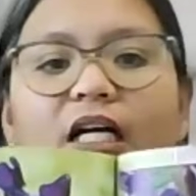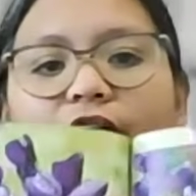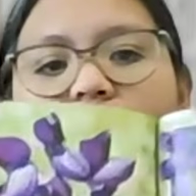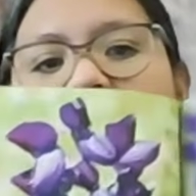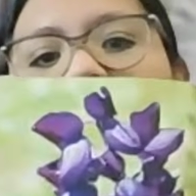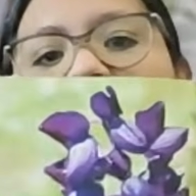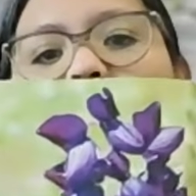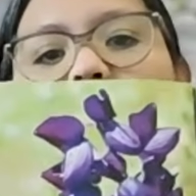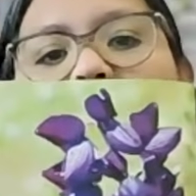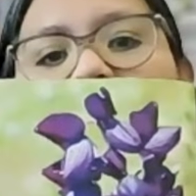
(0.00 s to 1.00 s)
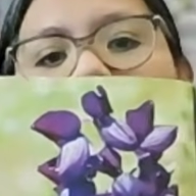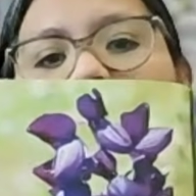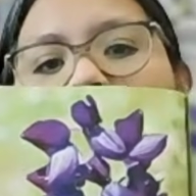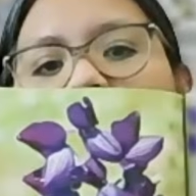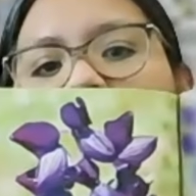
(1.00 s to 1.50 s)
here in San Diego, we have a
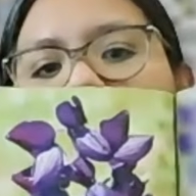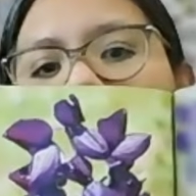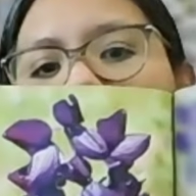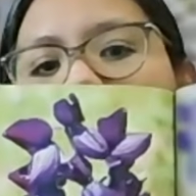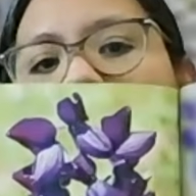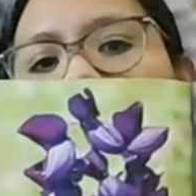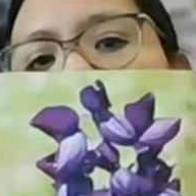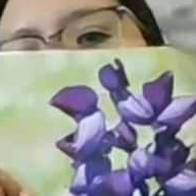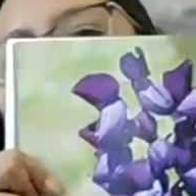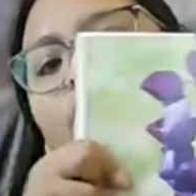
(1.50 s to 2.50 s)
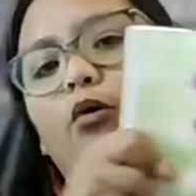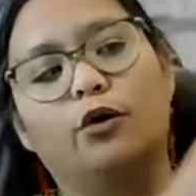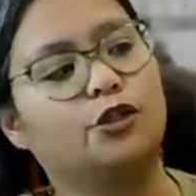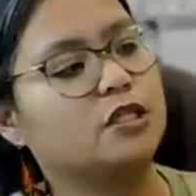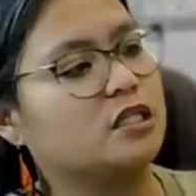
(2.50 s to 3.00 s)
completely different climate. How
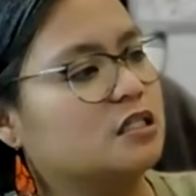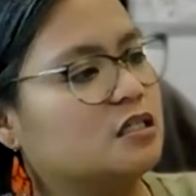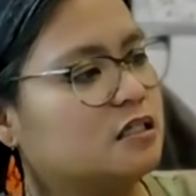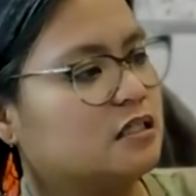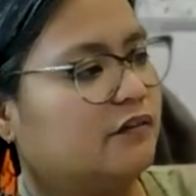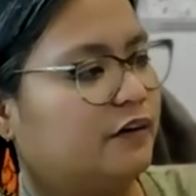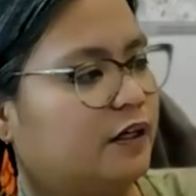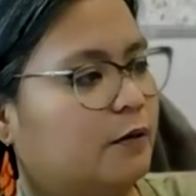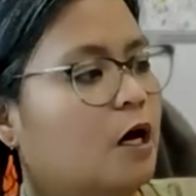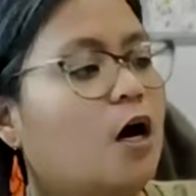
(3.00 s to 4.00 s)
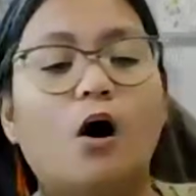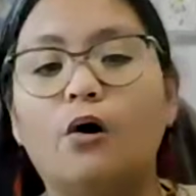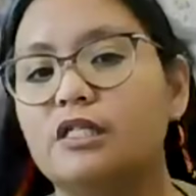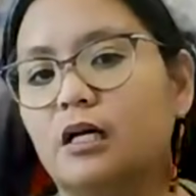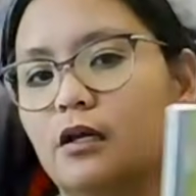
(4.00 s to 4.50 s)
gorgeous is this? A delphinium? Oh,
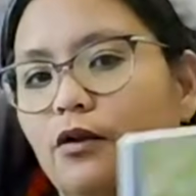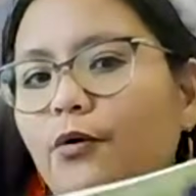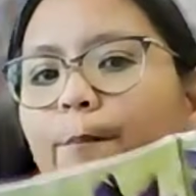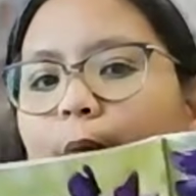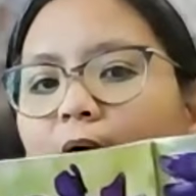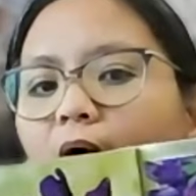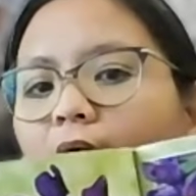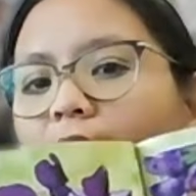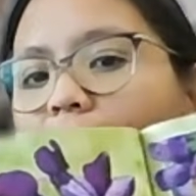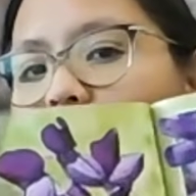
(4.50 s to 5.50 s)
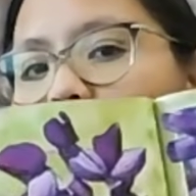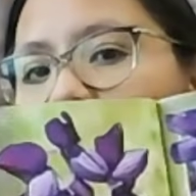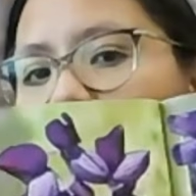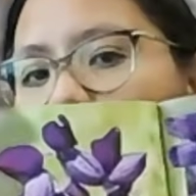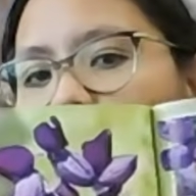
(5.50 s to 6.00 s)
it's a lupine.
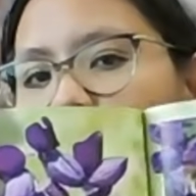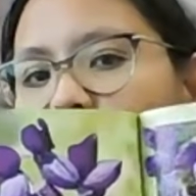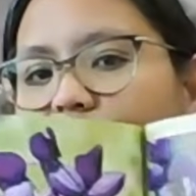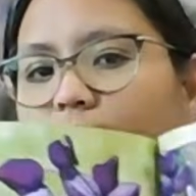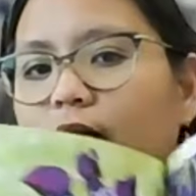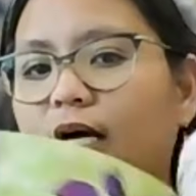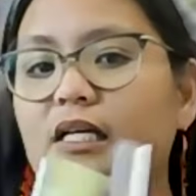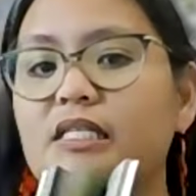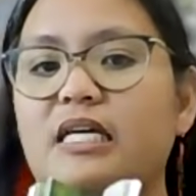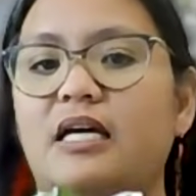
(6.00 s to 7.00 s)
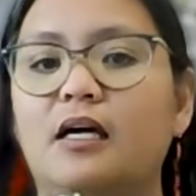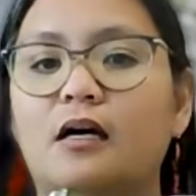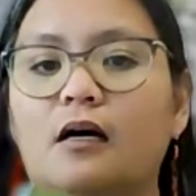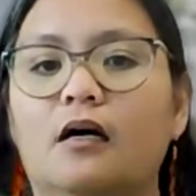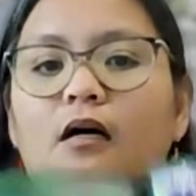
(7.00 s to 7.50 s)
How beautiful. Like,
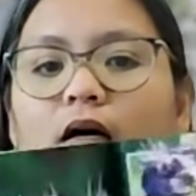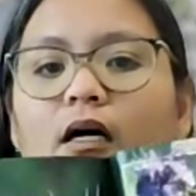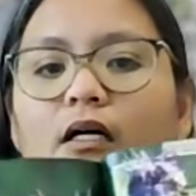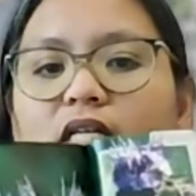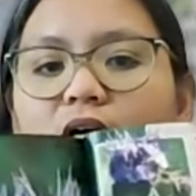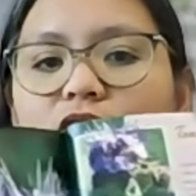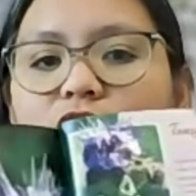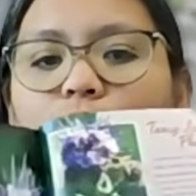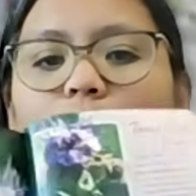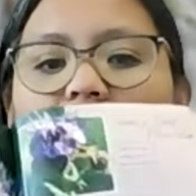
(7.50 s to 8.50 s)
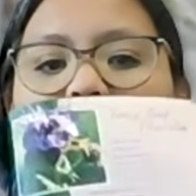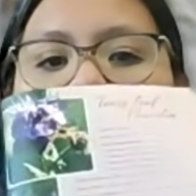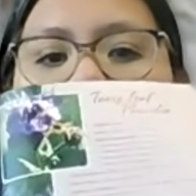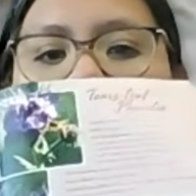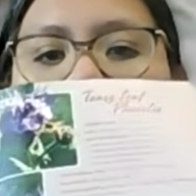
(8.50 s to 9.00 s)
see, tells you what
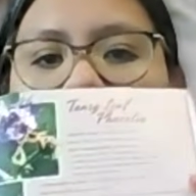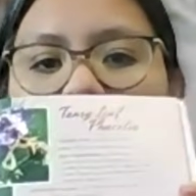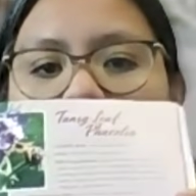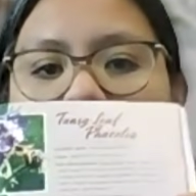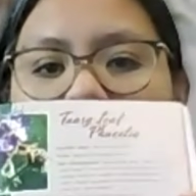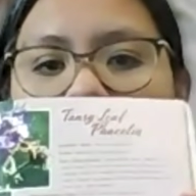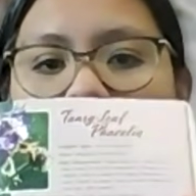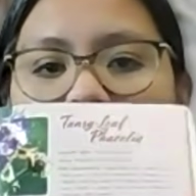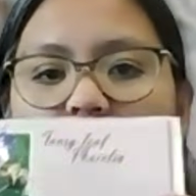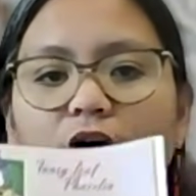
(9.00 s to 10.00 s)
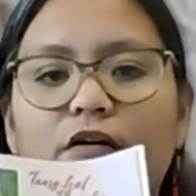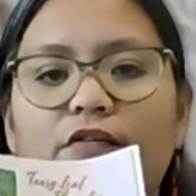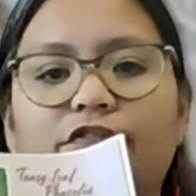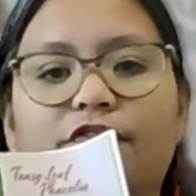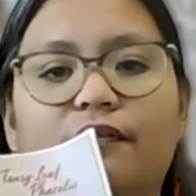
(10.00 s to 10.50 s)
kind
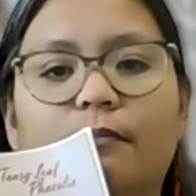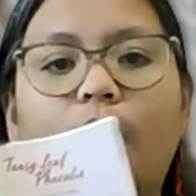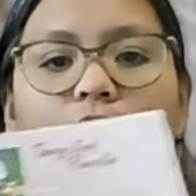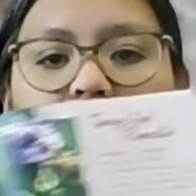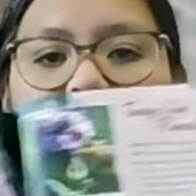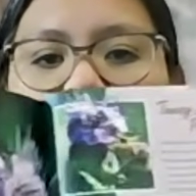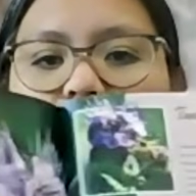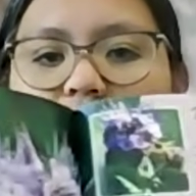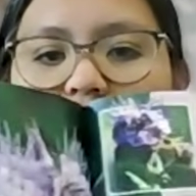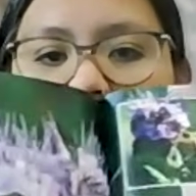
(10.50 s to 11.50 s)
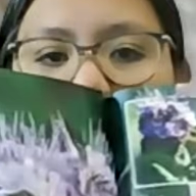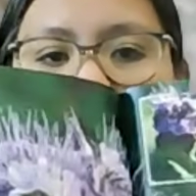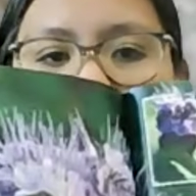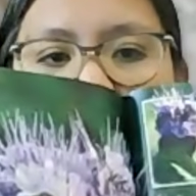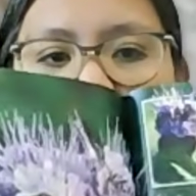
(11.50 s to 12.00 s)
of pollinators they're
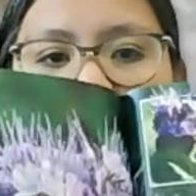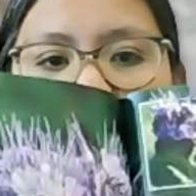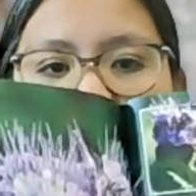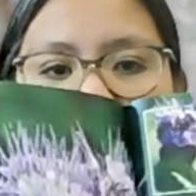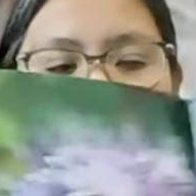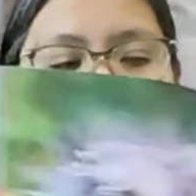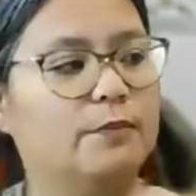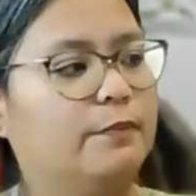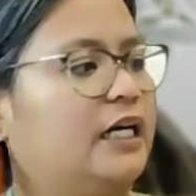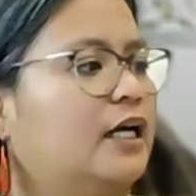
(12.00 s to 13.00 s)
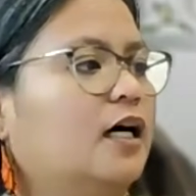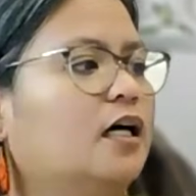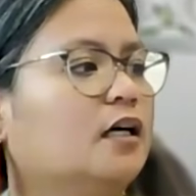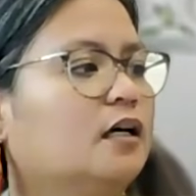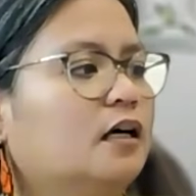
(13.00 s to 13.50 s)
attracting. Is this a
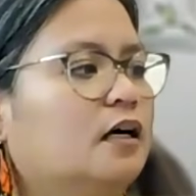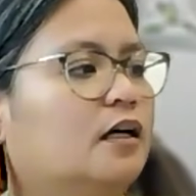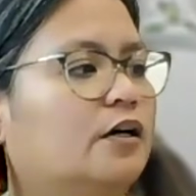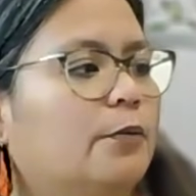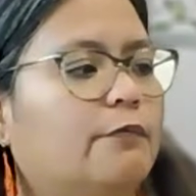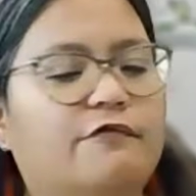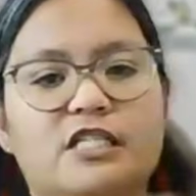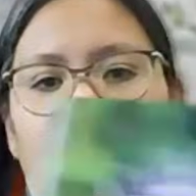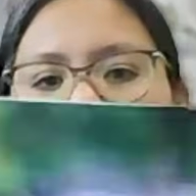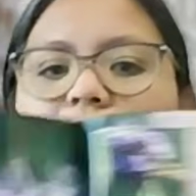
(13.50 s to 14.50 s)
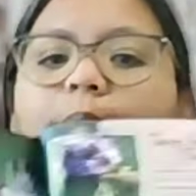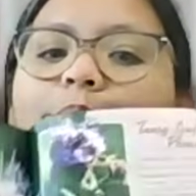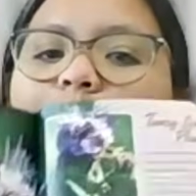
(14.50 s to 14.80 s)
verbena? No, Phacelia.